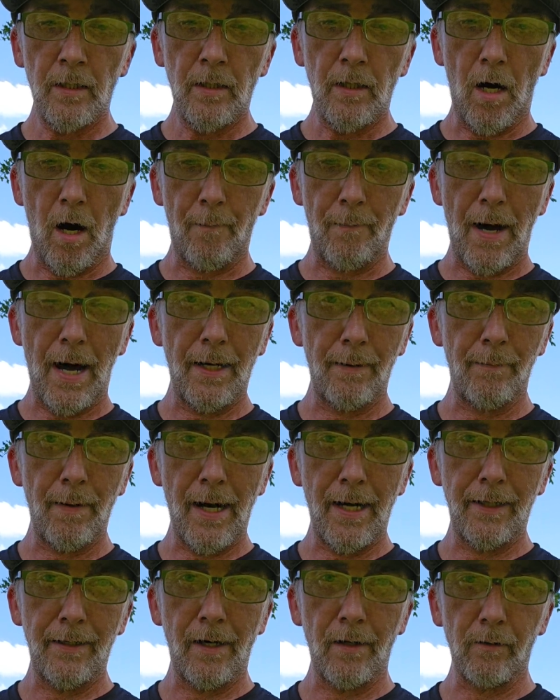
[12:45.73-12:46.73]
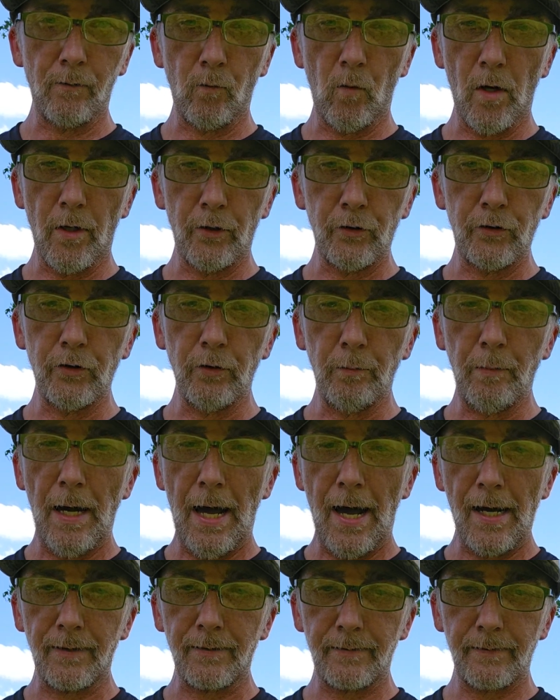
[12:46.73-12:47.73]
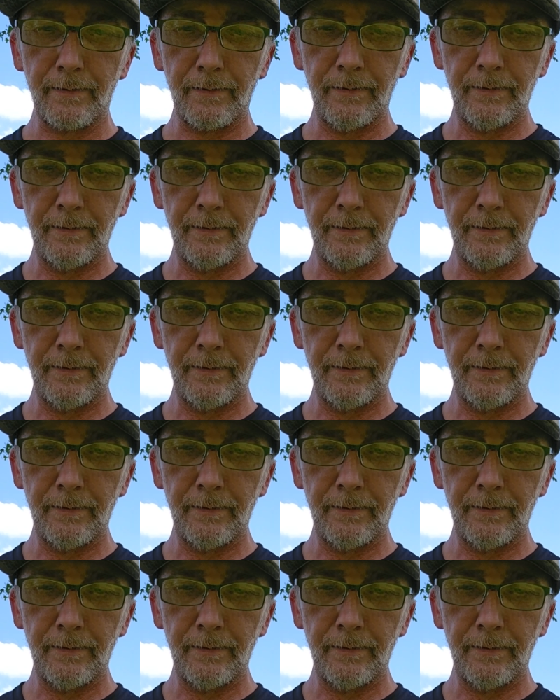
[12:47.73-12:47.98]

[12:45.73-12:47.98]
I'll probably buy another 1 or 2 packs